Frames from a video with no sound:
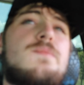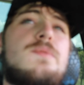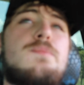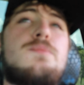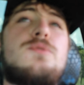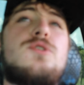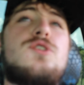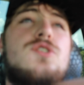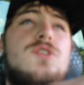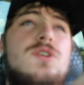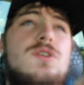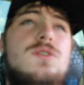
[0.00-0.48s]
to be
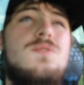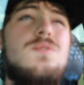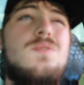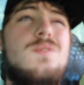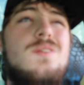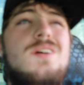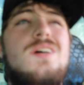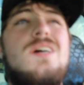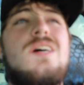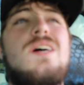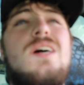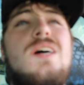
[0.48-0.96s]
bush
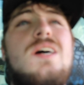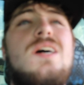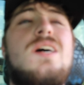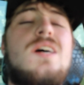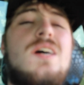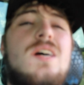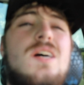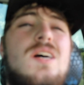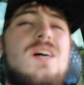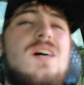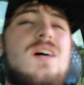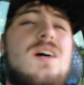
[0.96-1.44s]
hogged
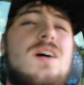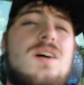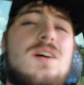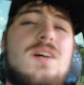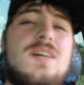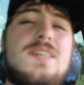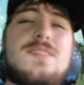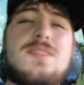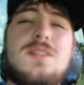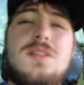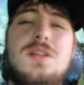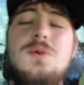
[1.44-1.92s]

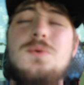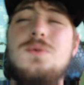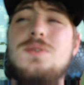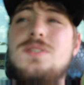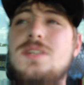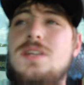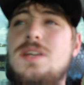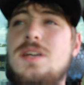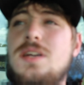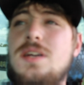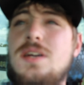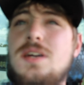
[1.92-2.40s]
as low
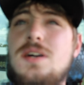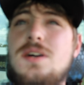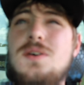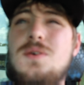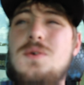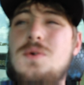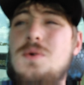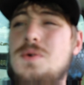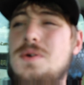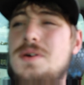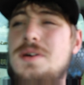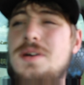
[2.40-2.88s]
as it can
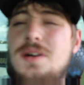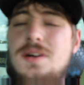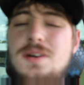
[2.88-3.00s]
go,